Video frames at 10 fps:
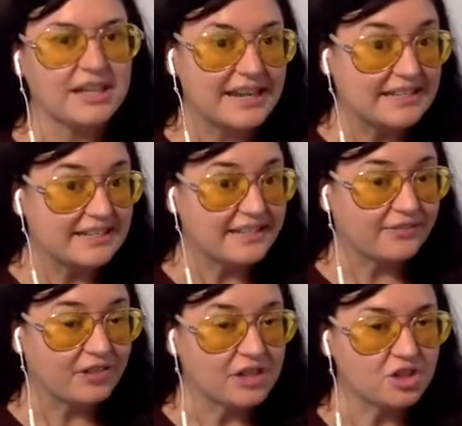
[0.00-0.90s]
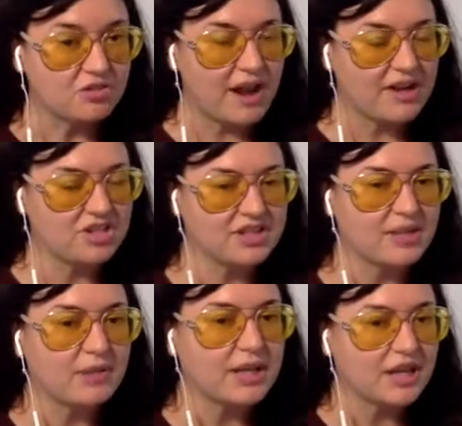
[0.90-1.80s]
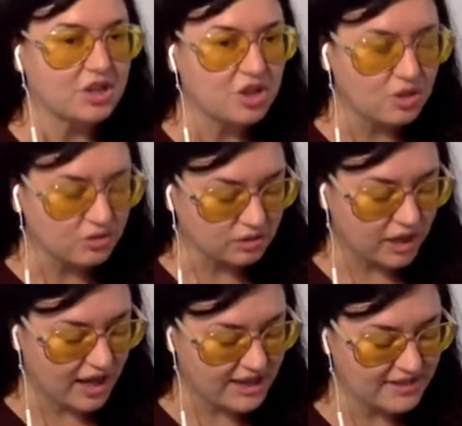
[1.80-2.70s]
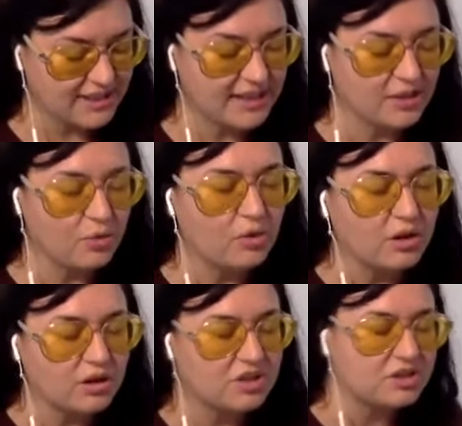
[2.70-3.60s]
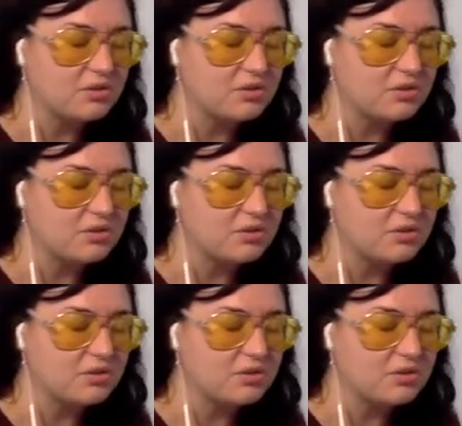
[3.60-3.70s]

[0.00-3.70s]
and different strategies that we can utilize in order